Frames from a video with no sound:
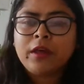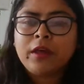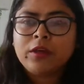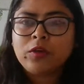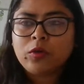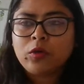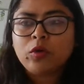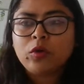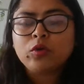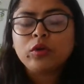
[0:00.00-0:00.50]

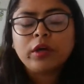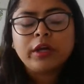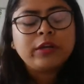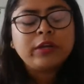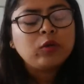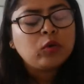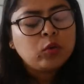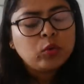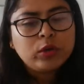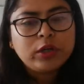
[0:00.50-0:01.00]

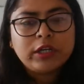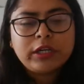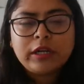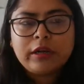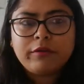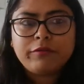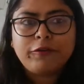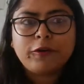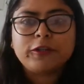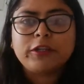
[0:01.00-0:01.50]
in
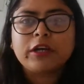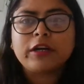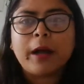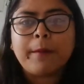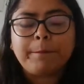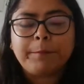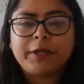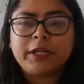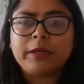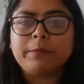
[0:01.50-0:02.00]
Google for the
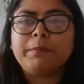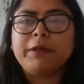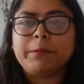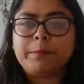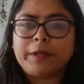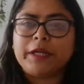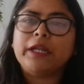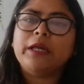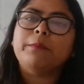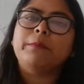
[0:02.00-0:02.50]
company
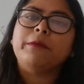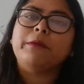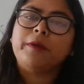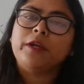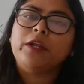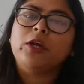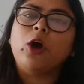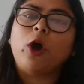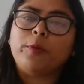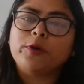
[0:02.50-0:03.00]

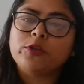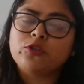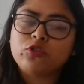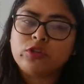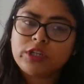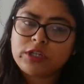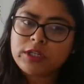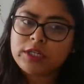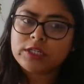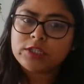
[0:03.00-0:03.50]
PPD
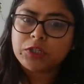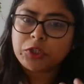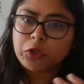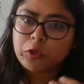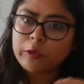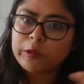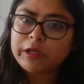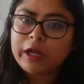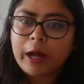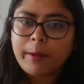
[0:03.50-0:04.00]
opportunities, it
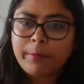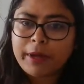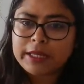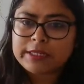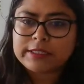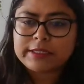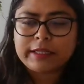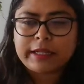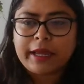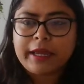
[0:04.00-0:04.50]
will come
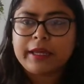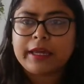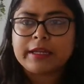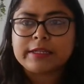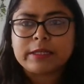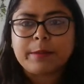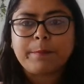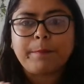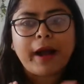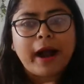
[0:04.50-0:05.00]
as like
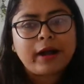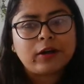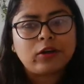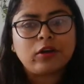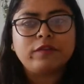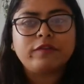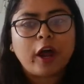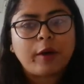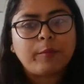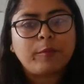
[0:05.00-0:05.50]
it's a part
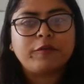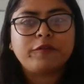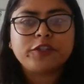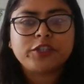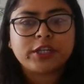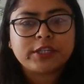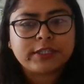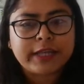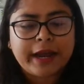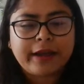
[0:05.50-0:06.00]
of Thermo
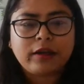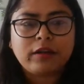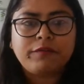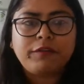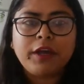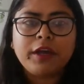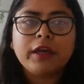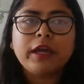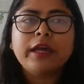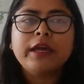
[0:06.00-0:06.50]
Fisher
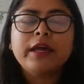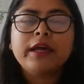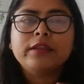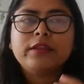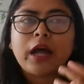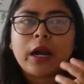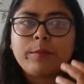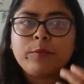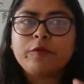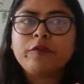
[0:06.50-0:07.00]
Scientific.
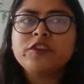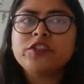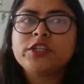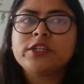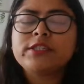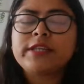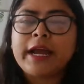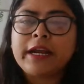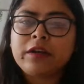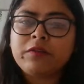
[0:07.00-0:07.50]
Thermo
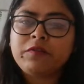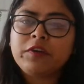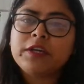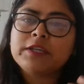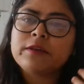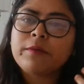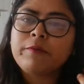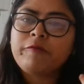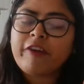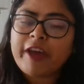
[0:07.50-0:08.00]
Fisher Scientific
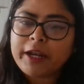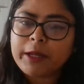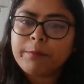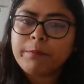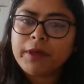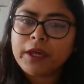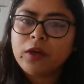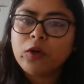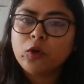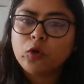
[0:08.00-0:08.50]
is a very
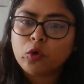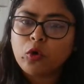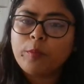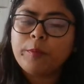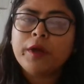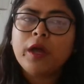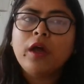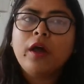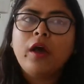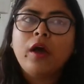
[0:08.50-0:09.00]
big
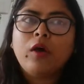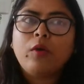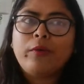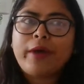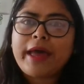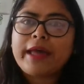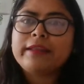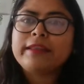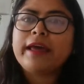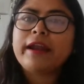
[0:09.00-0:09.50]
group
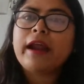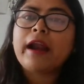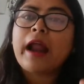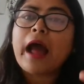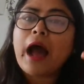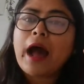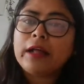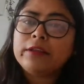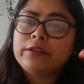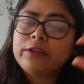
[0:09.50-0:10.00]
where there are
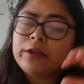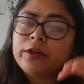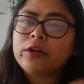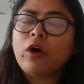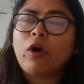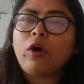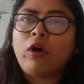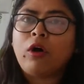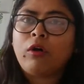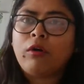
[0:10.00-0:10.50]

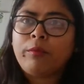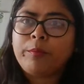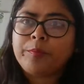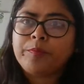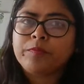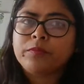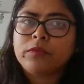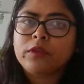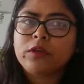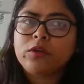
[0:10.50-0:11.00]
other
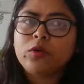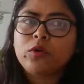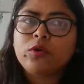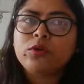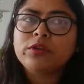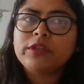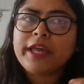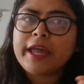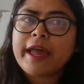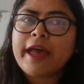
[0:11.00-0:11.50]

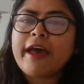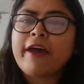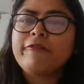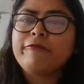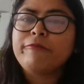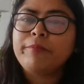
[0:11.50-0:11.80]
they have